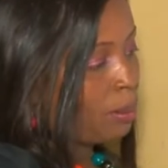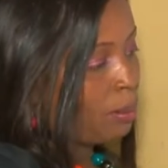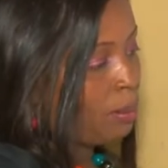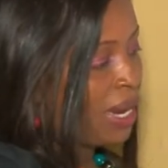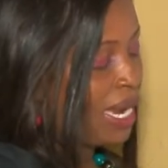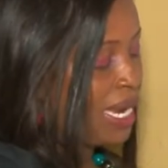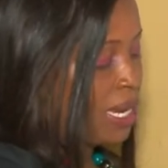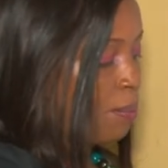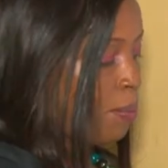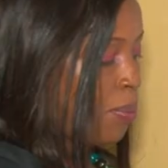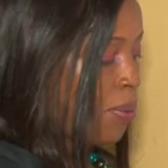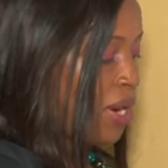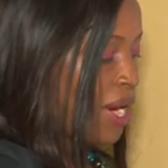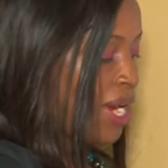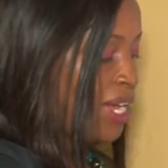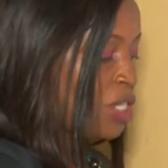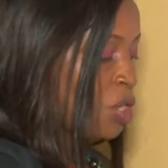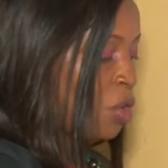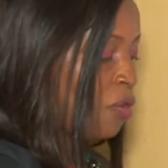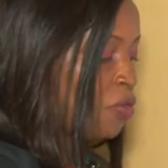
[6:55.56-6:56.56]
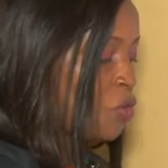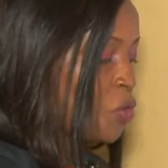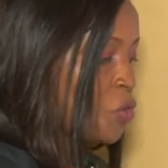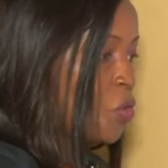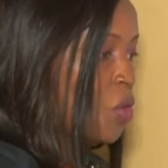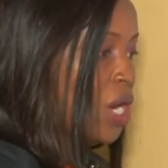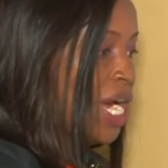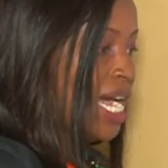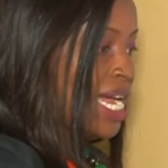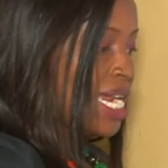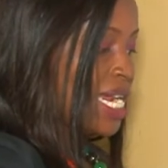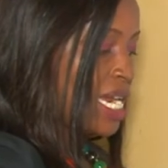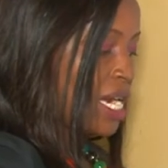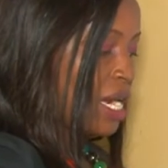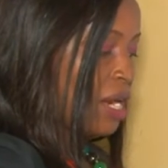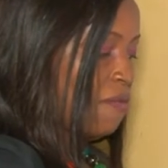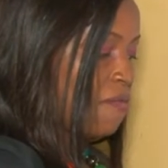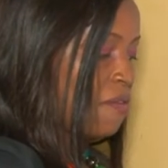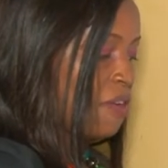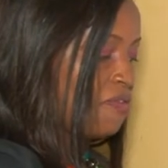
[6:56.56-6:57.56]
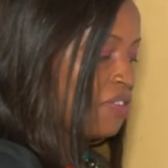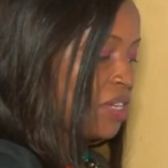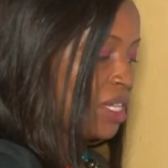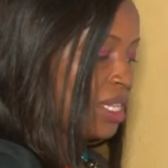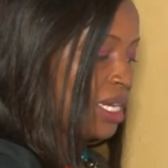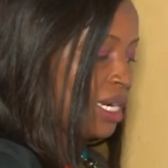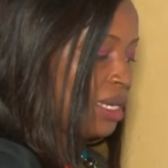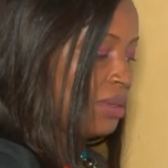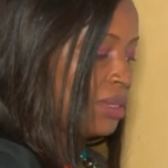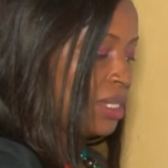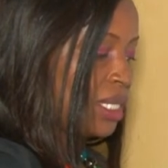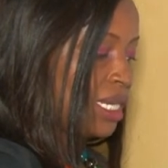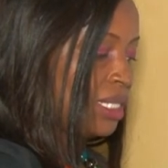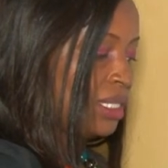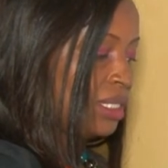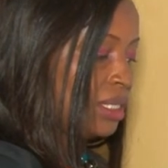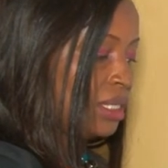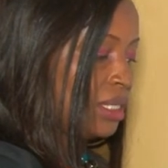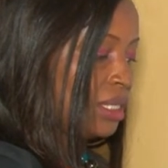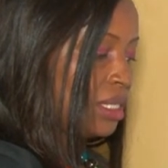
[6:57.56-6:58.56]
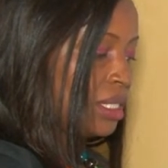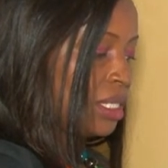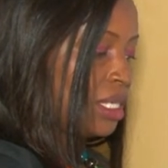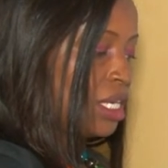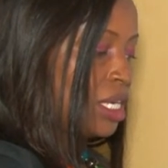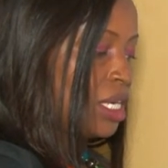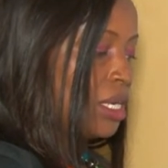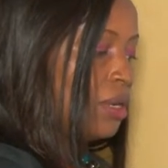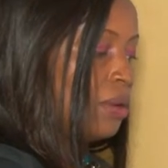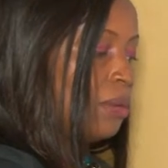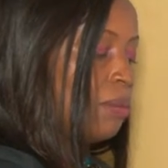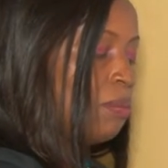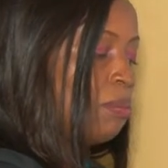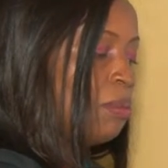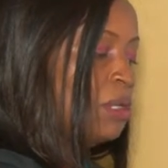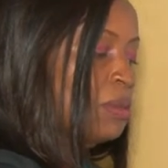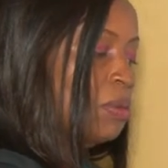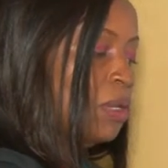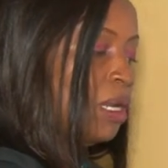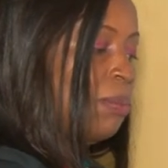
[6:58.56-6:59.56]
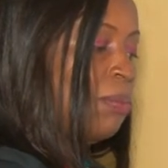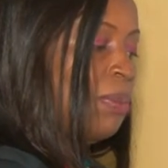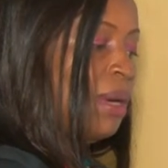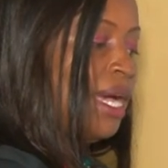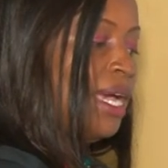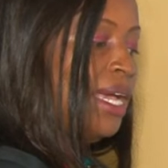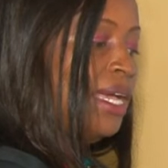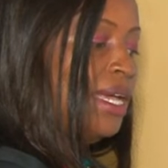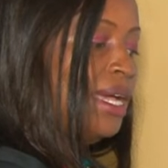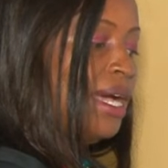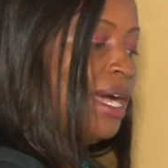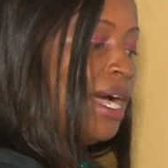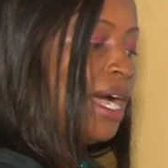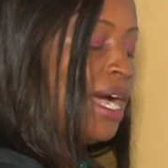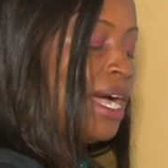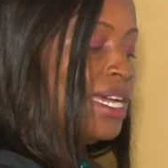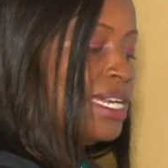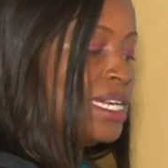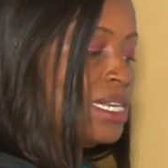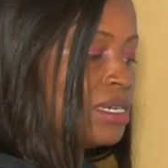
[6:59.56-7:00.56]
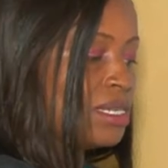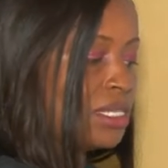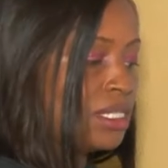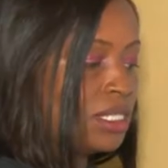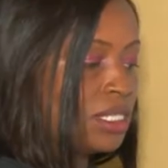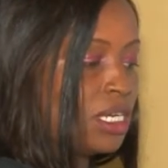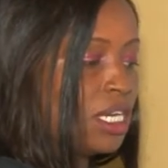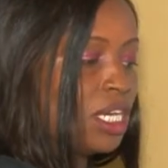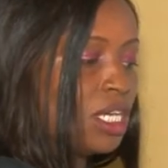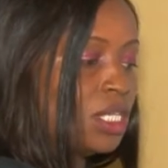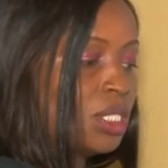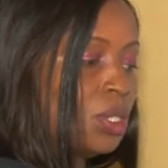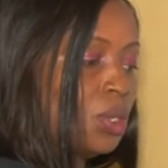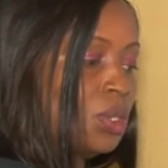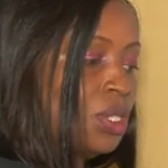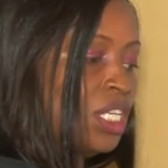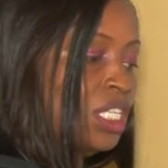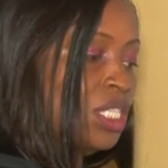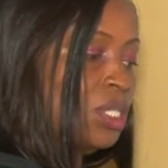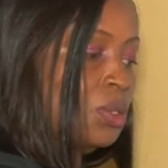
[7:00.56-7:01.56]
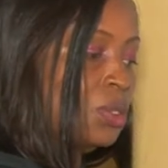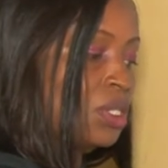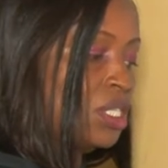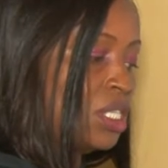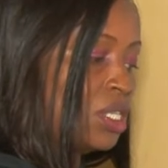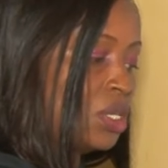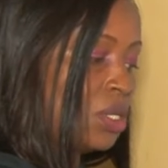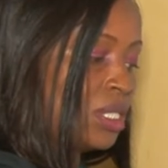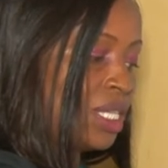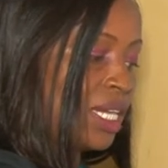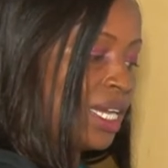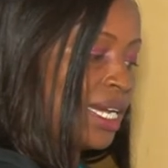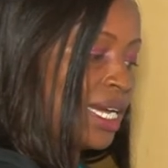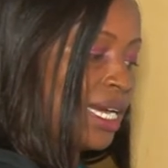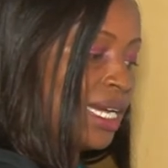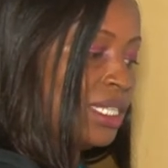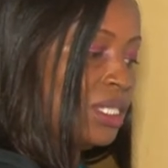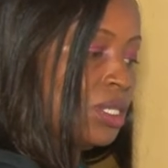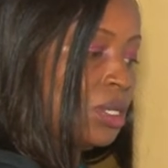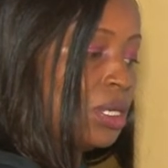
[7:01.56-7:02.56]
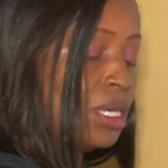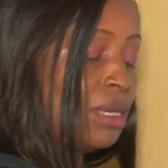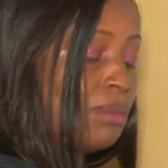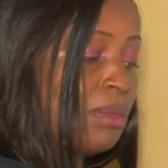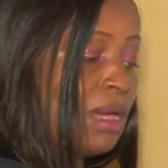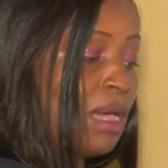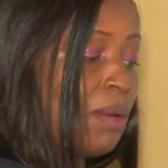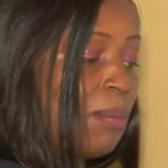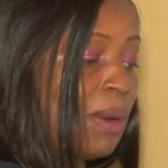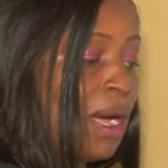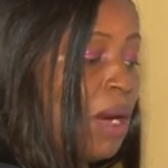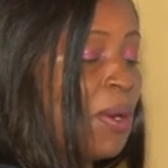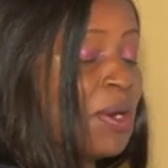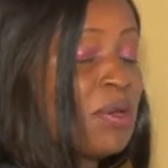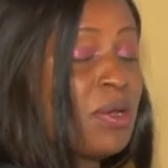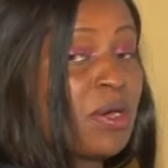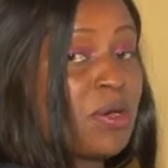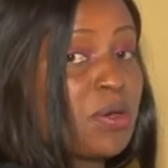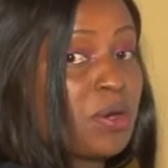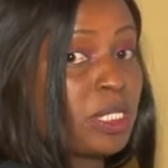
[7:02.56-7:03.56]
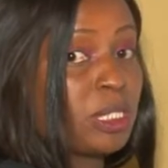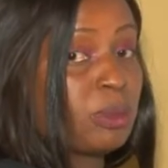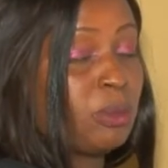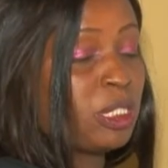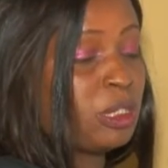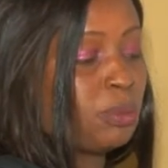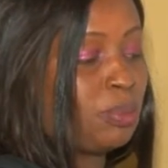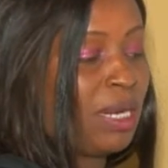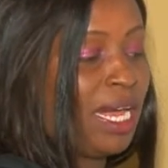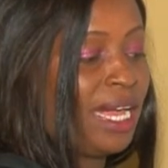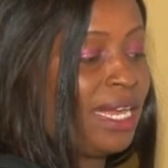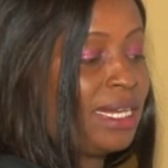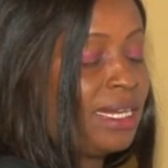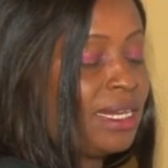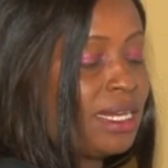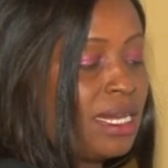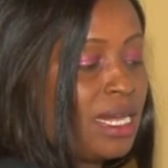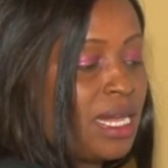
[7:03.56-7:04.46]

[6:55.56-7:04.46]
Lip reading: buying price of 250,000 multiplied by 100. So these two zeros, they cancel. Remember, when you're cross multiplying,